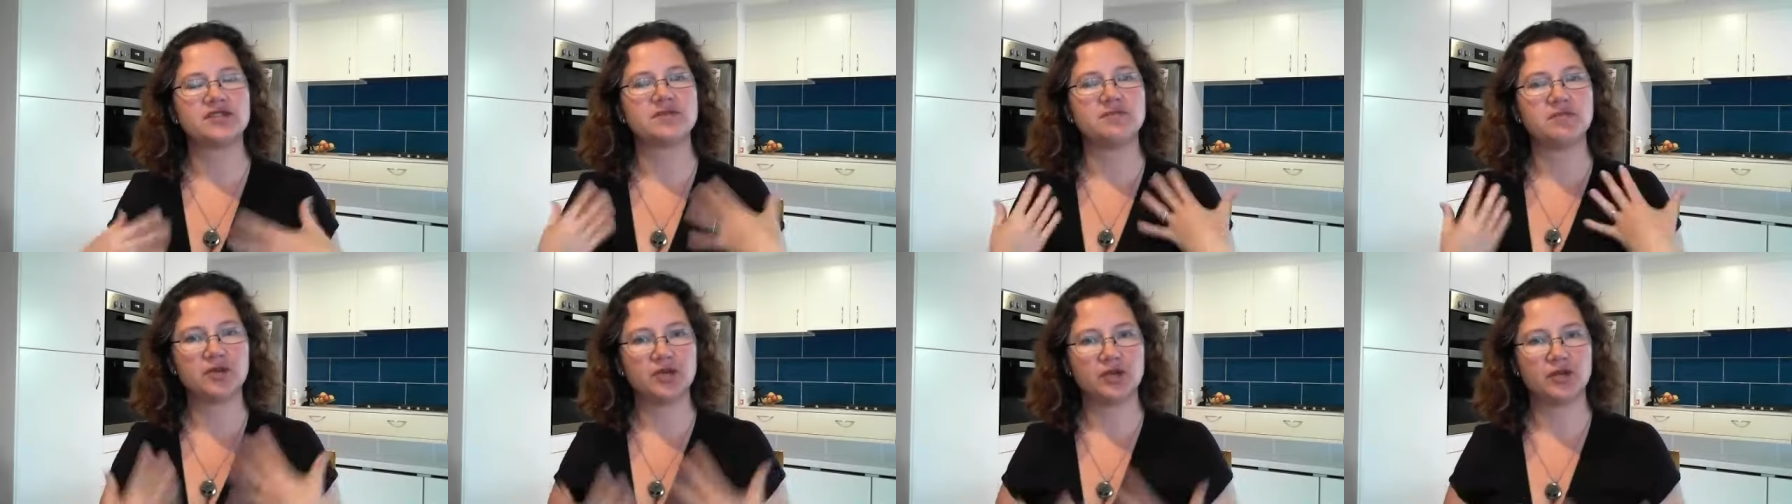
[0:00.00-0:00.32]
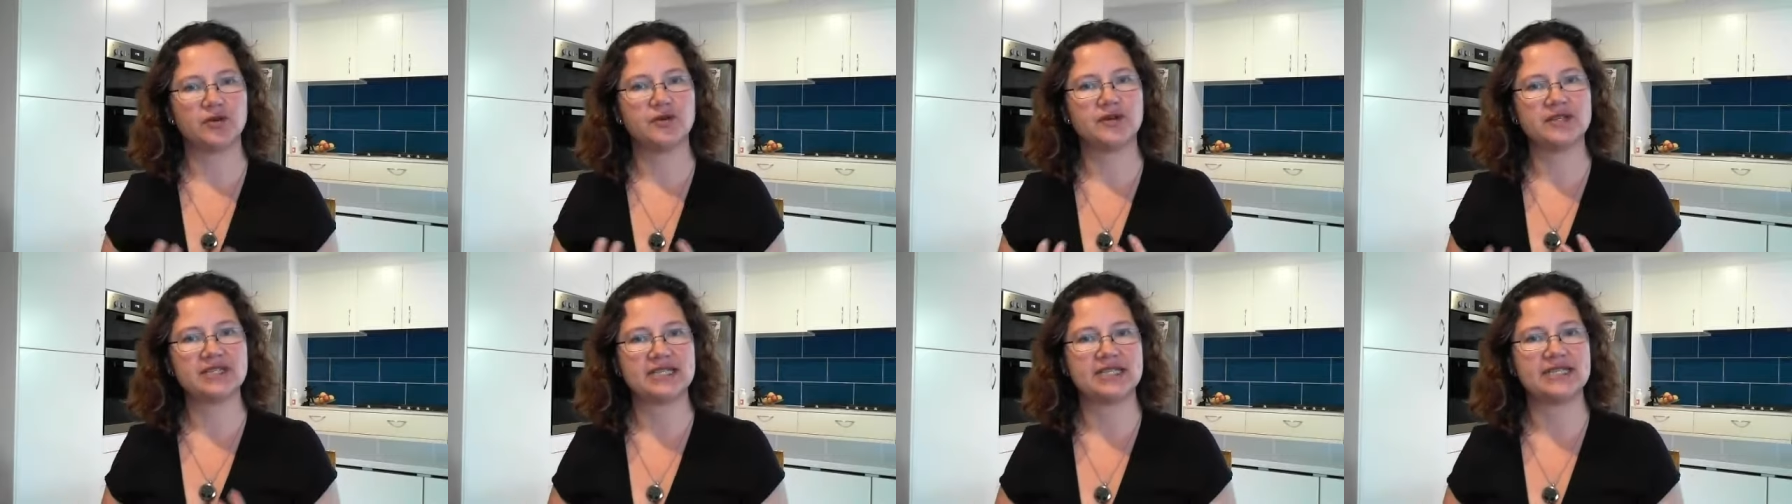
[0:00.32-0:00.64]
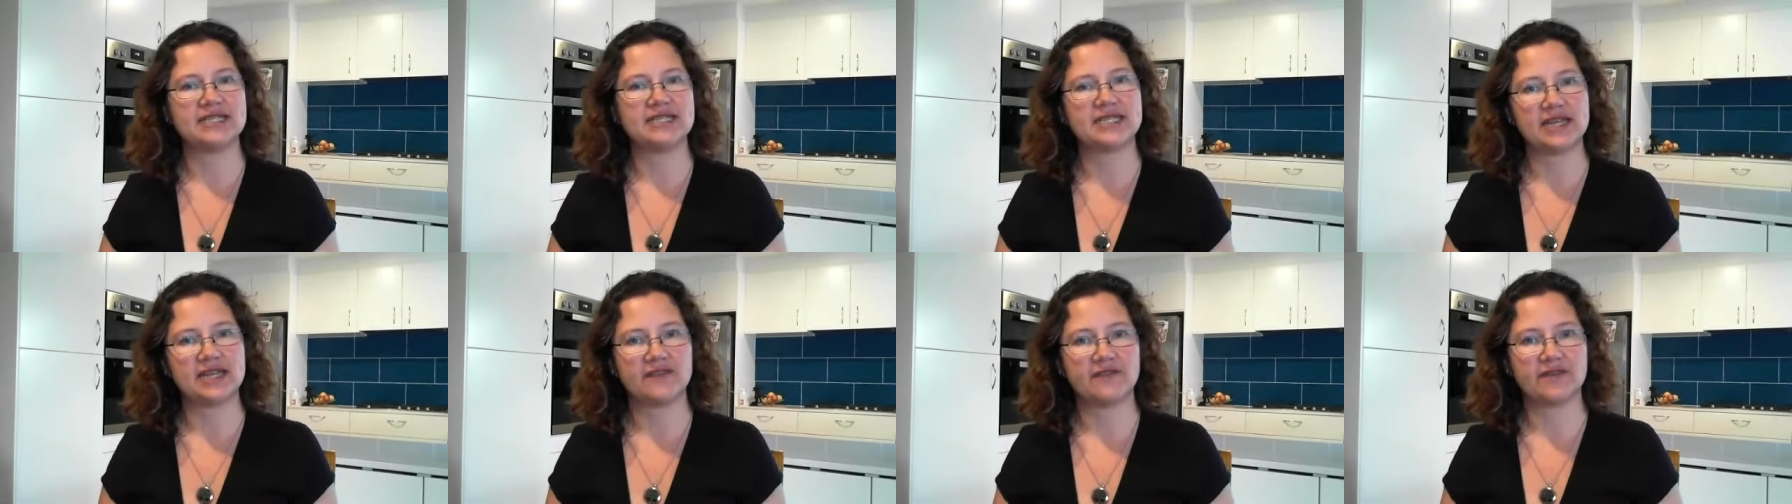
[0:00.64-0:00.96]

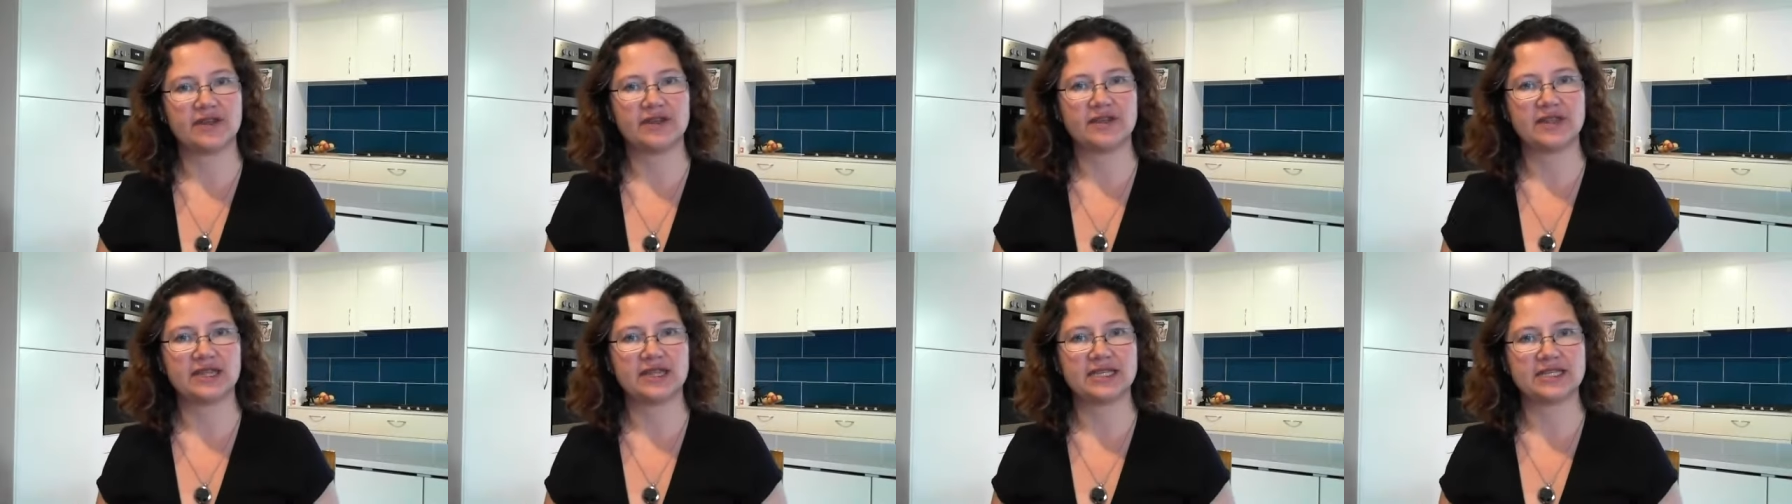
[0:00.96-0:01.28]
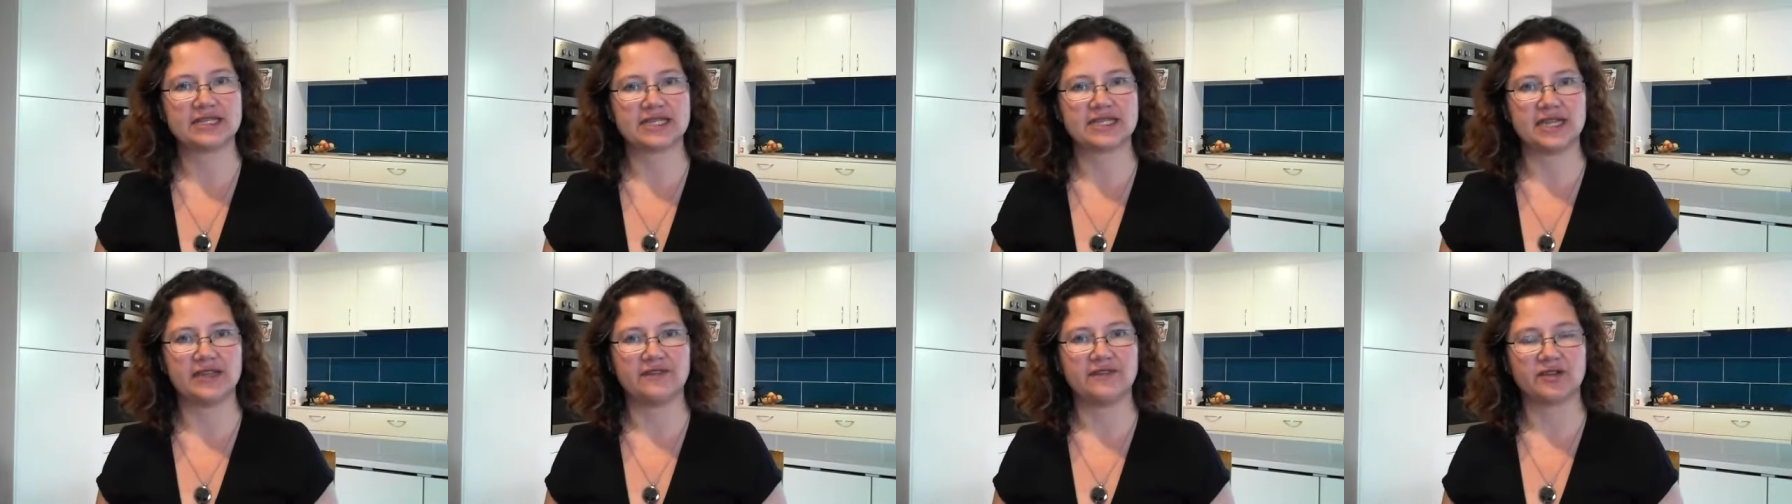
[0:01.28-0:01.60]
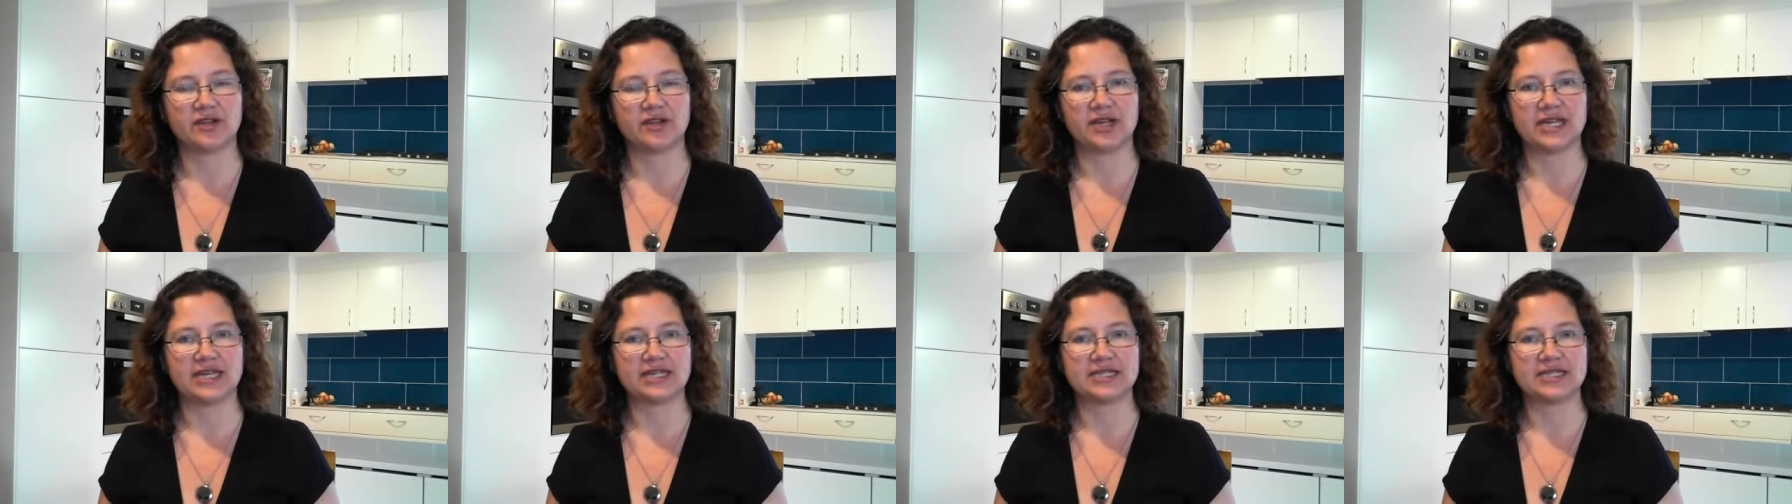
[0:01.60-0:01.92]
impurities and everything that's left
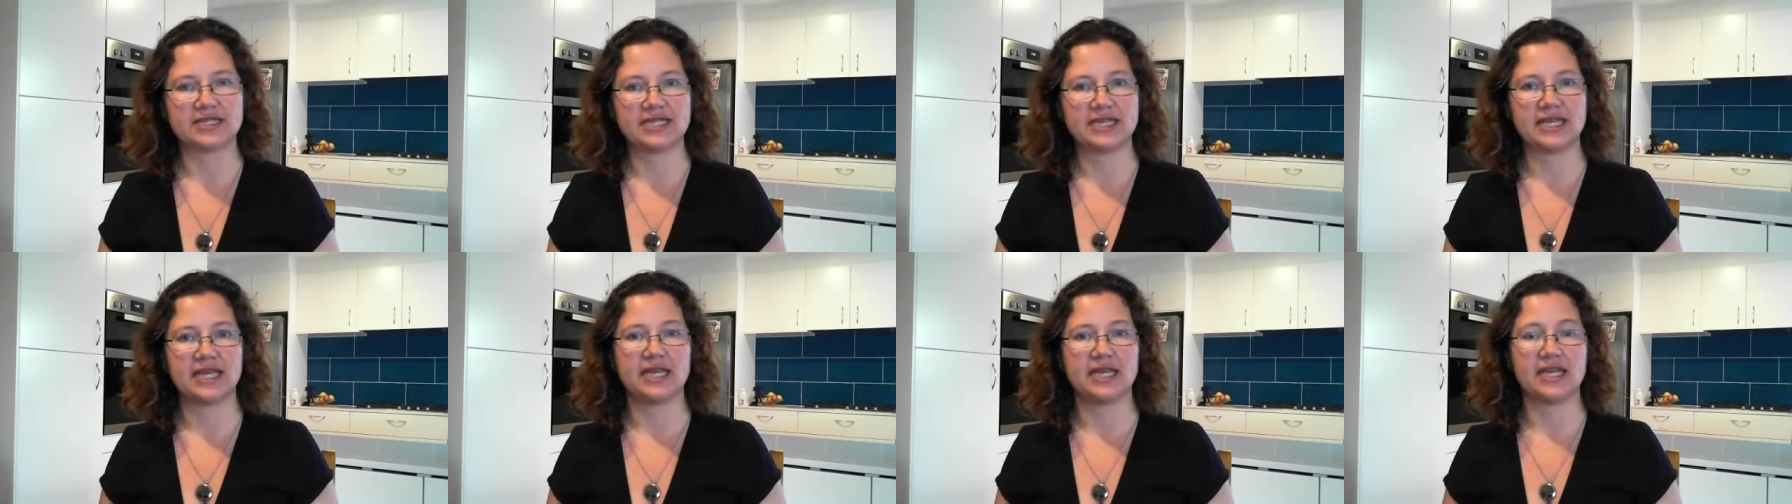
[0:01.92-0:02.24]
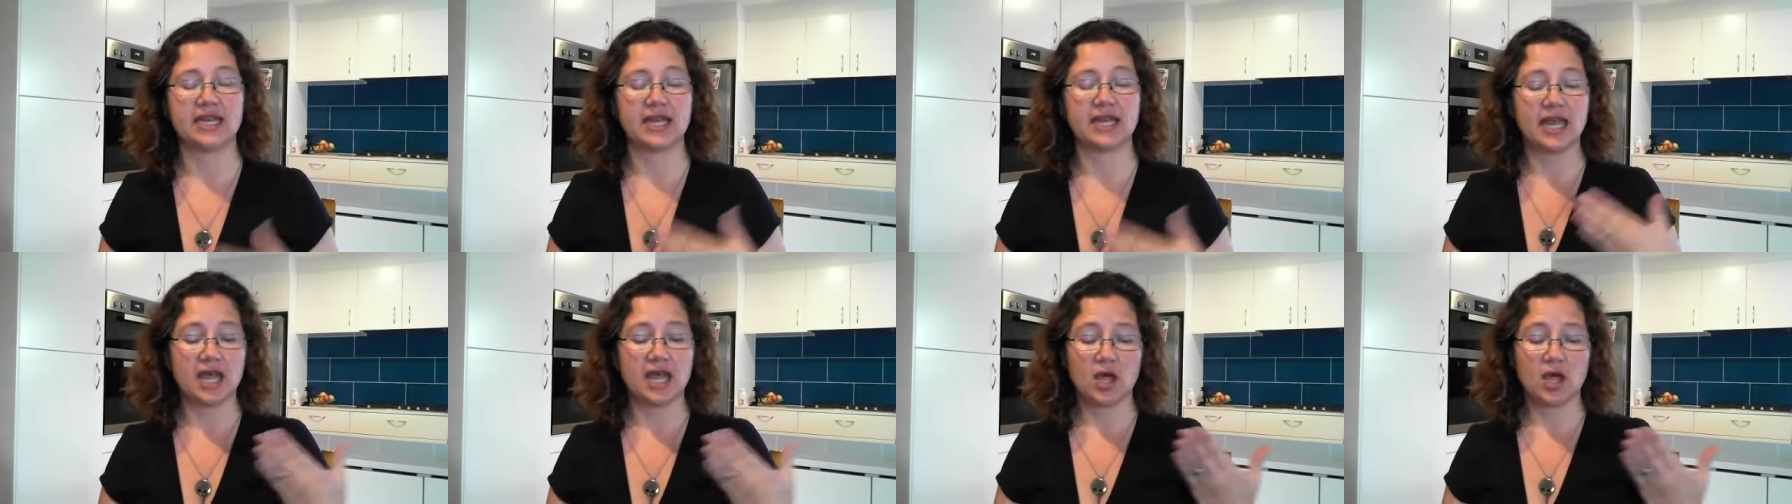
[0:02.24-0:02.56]
on our skin.